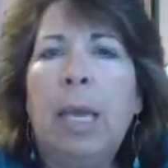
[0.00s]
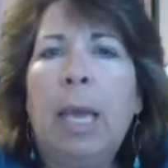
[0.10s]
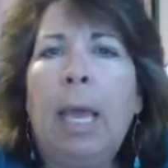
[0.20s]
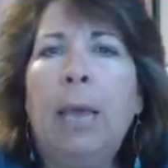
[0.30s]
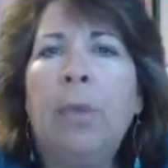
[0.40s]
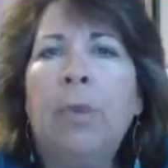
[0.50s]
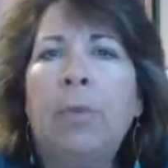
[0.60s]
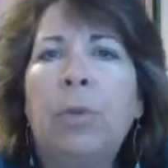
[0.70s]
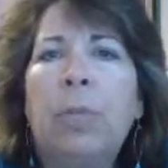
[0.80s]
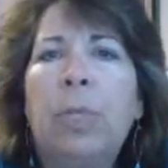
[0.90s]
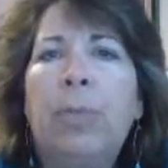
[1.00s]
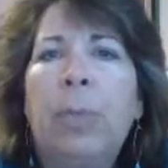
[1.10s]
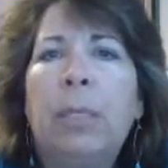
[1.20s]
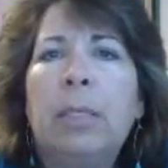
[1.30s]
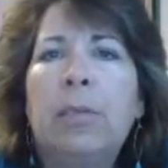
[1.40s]
And the University of
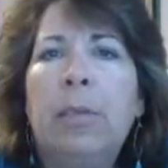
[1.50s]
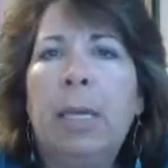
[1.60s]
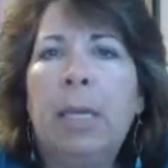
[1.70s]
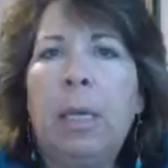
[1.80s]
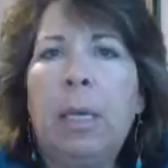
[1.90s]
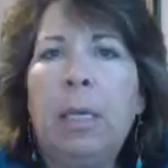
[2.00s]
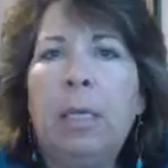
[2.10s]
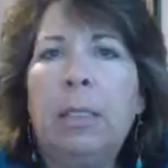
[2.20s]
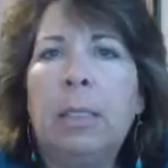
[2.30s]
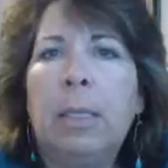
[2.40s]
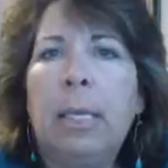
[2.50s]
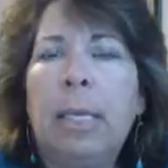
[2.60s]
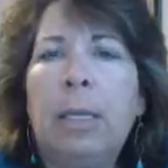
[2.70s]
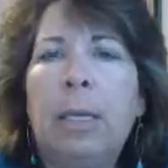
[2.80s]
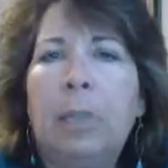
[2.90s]
Pennsylvania is the
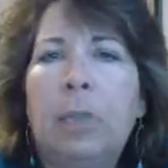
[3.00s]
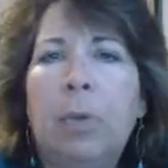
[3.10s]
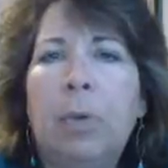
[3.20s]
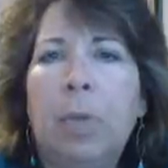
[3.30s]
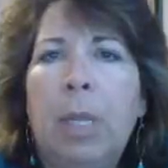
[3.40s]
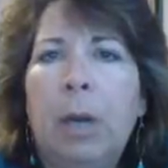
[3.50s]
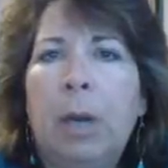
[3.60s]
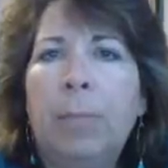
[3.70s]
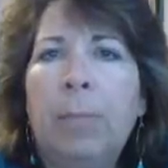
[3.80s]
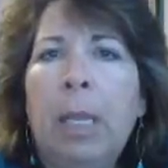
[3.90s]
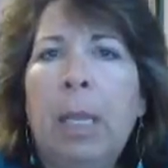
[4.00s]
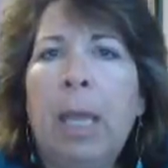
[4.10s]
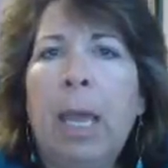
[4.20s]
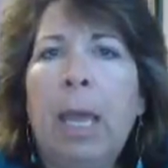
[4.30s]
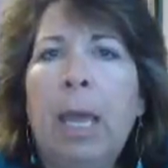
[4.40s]
link that's shown there.
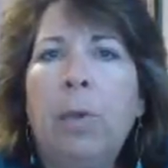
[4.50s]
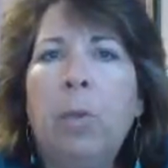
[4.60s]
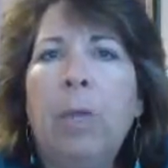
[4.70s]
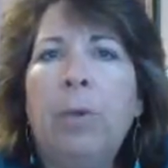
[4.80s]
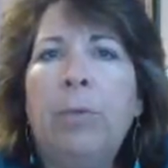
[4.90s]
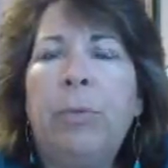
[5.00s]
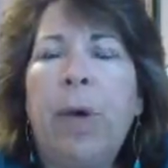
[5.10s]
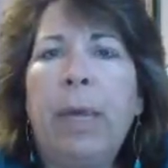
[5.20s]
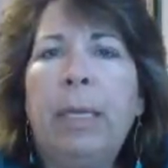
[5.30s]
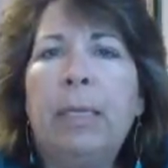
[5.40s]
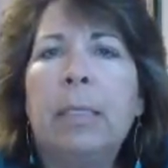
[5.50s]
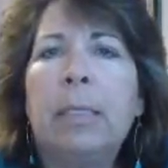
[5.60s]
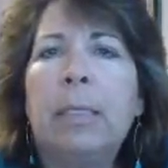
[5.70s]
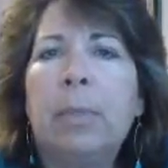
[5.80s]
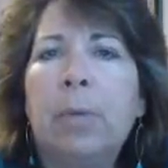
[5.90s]
And what you'll find is a
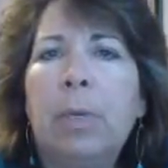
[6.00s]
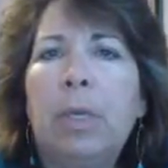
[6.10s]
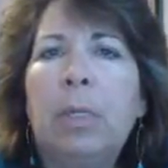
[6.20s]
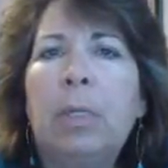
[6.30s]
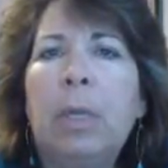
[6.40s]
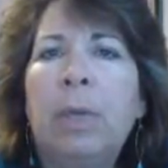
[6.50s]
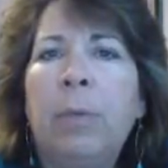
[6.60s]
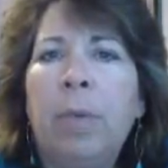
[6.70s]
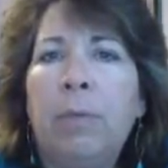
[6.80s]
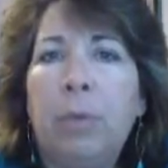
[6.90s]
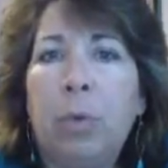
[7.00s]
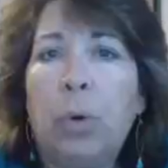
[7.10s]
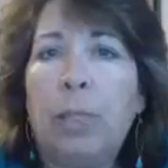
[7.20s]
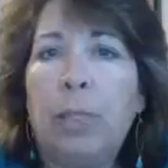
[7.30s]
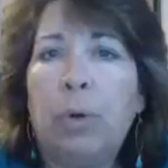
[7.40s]
series of
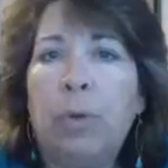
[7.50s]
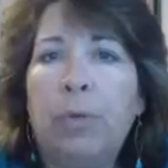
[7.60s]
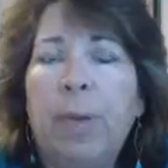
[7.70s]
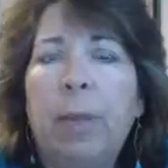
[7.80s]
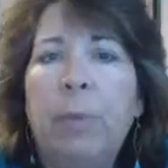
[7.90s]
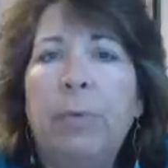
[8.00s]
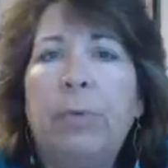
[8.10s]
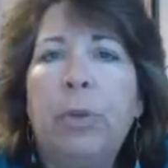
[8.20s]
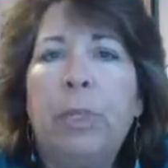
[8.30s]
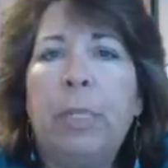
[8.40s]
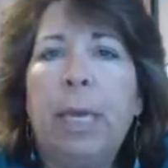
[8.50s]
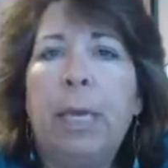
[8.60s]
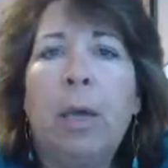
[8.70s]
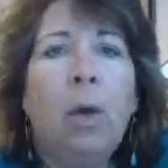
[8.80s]
inventories that are available for you to take.